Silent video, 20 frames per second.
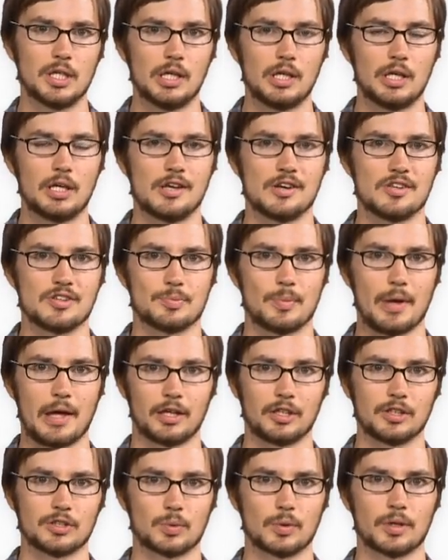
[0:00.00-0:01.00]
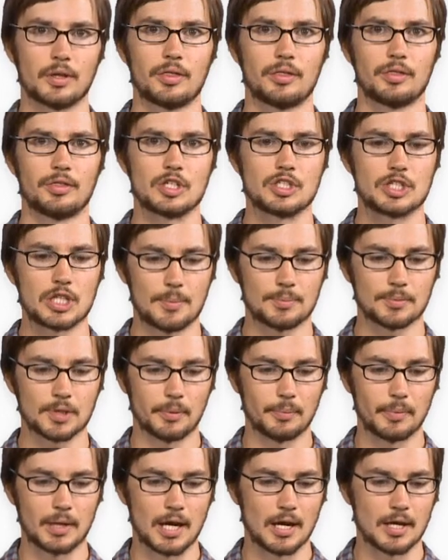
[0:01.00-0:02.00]
It is managed with the gem
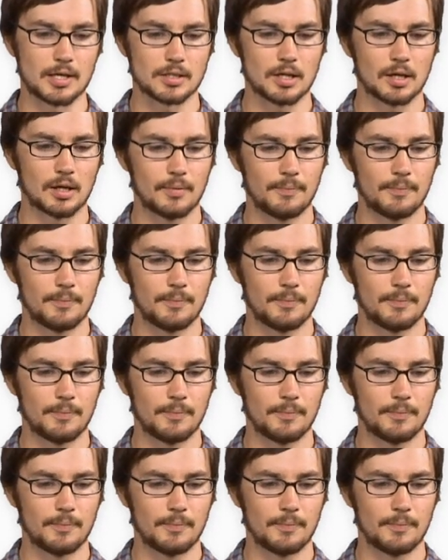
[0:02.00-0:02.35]
command.